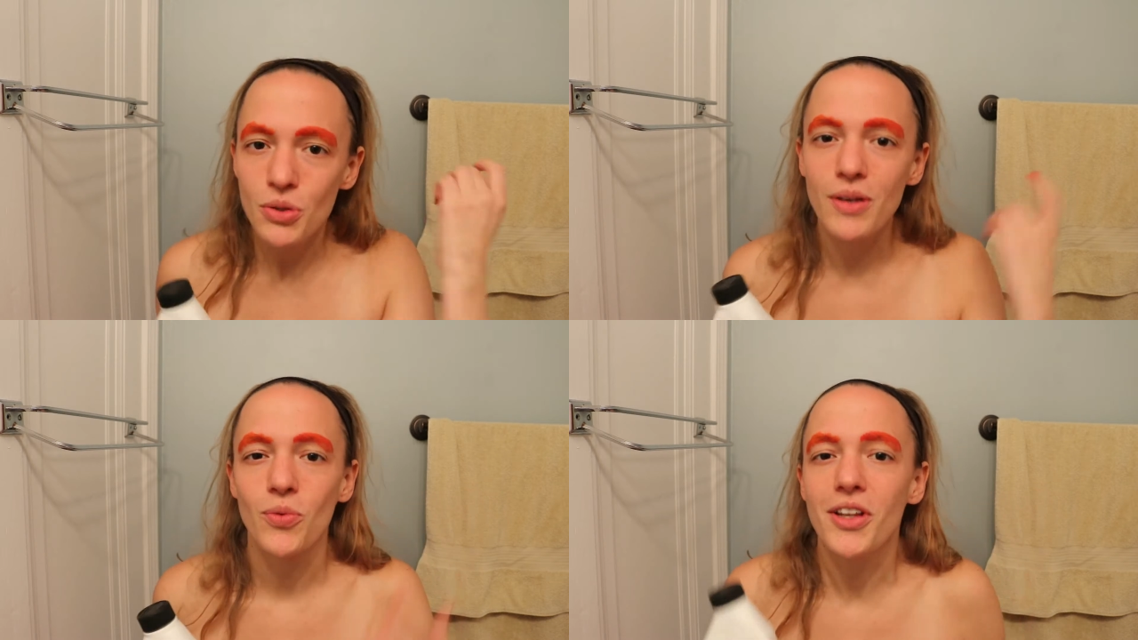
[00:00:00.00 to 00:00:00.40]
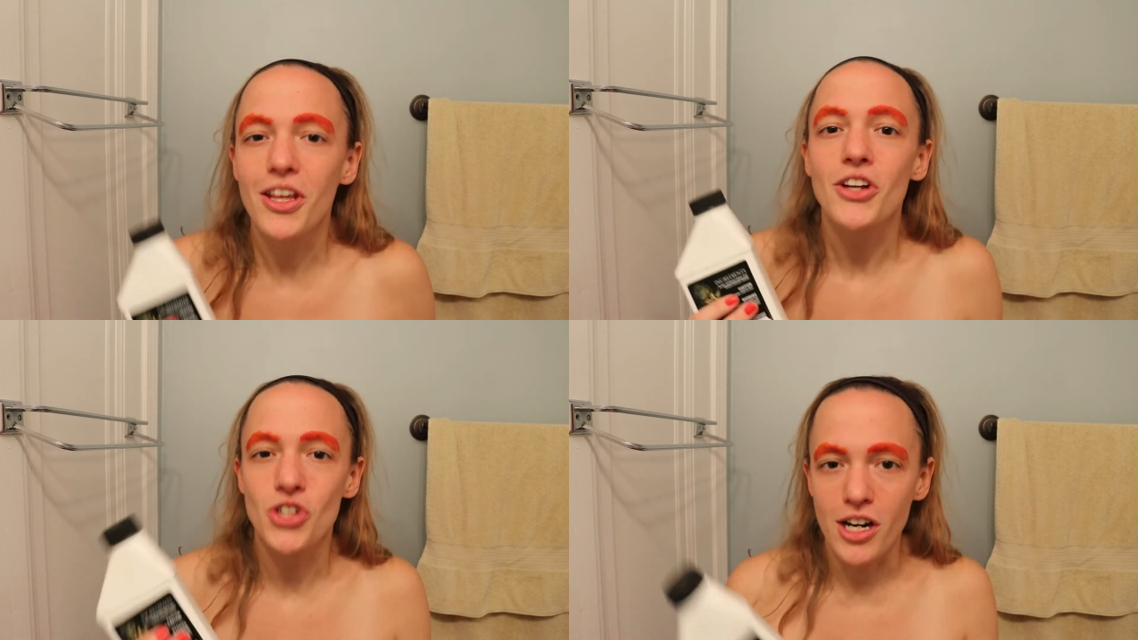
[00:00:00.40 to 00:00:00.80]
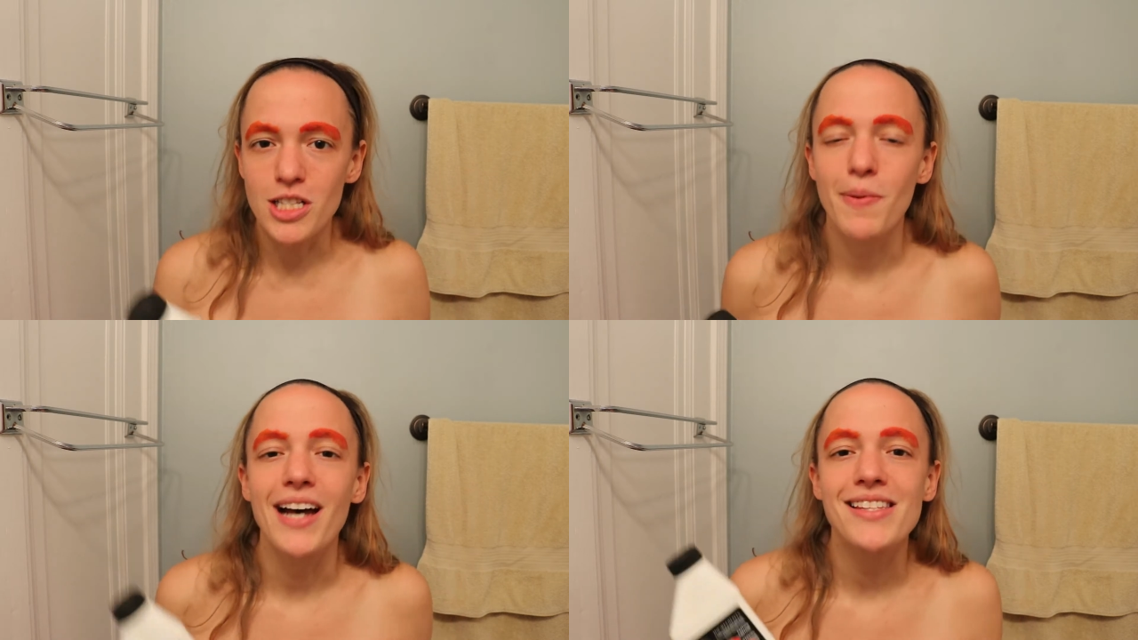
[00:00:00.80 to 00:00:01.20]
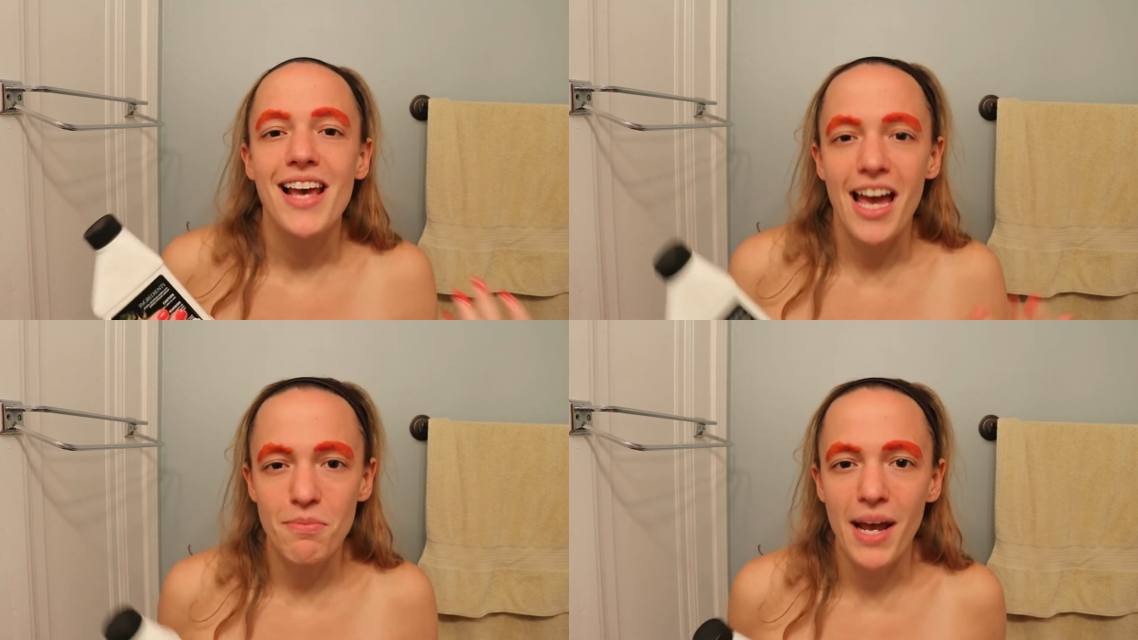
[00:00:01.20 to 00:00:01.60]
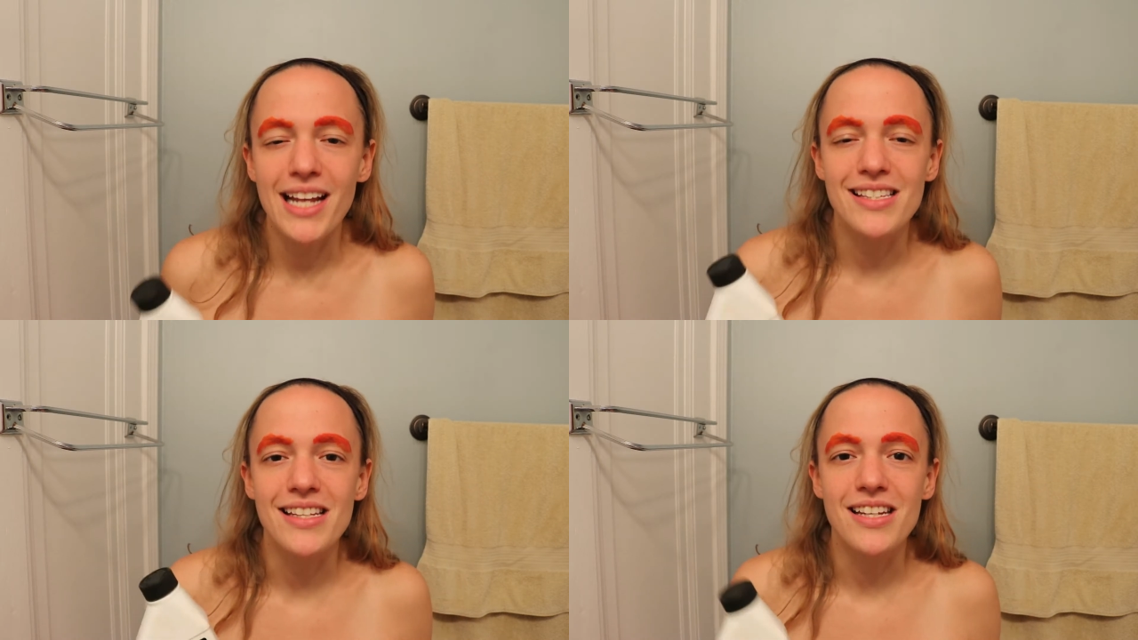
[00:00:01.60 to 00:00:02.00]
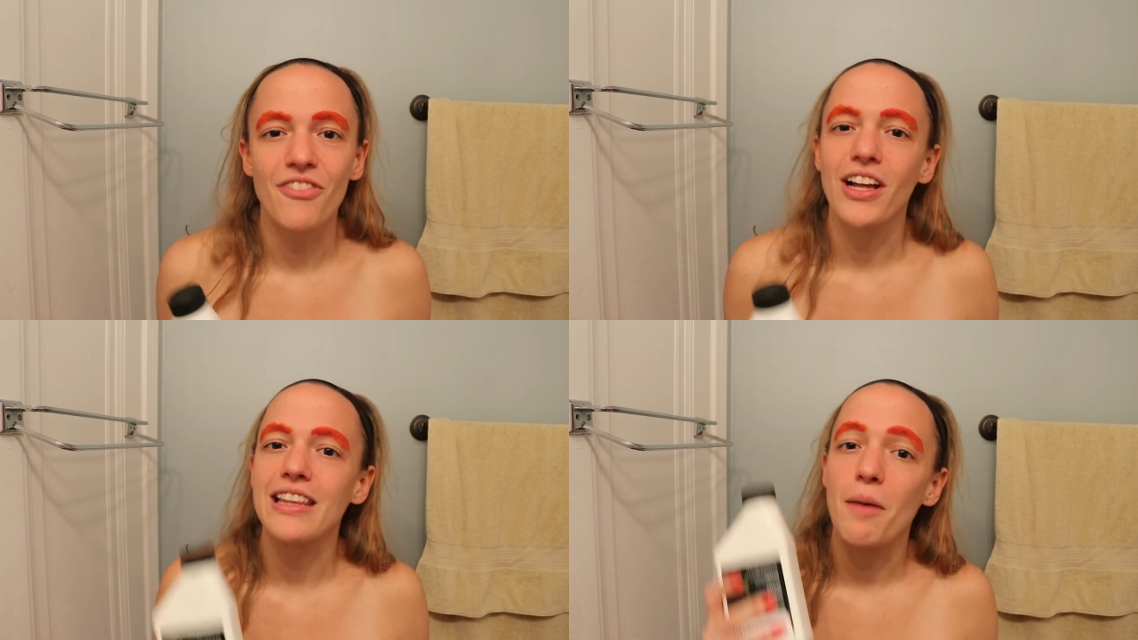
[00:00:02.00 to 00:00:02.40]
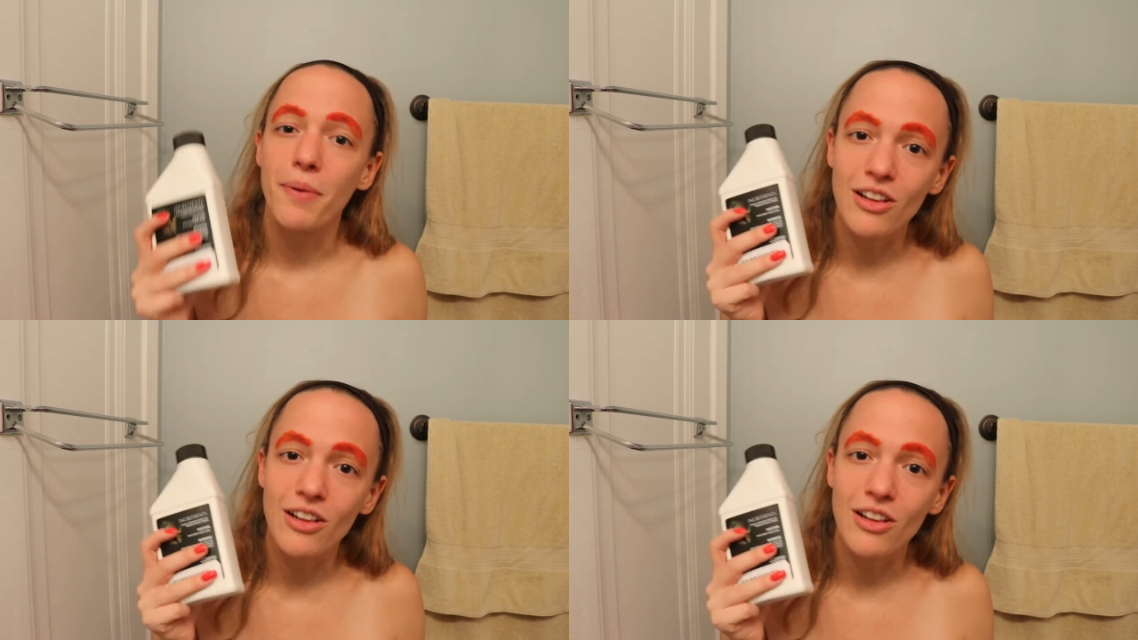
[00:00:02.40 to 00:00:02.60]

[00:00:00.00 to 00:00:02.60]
do it with dark spots and paints and stuff like that,